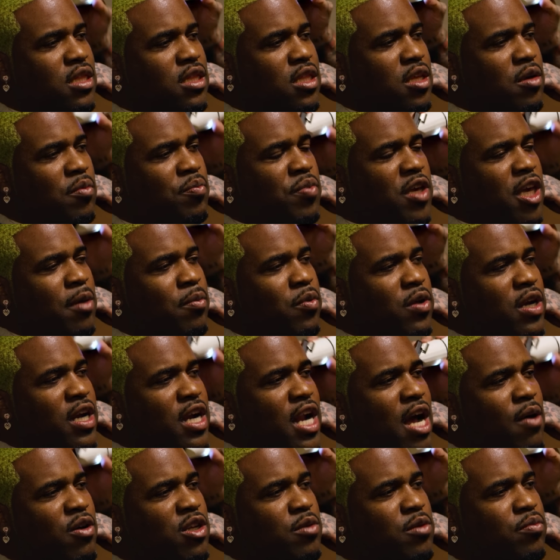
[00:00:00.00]
the people
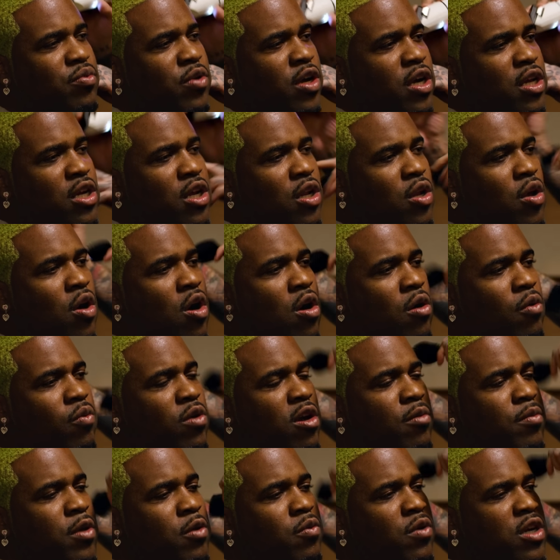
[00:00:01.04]
that I was bringing along
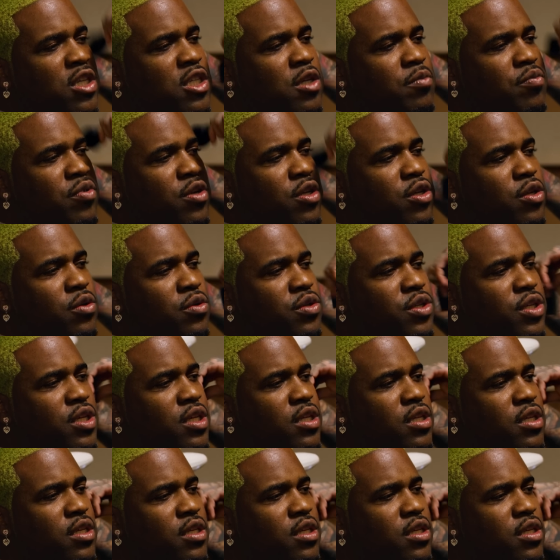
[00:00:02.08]
with me wasn't producing.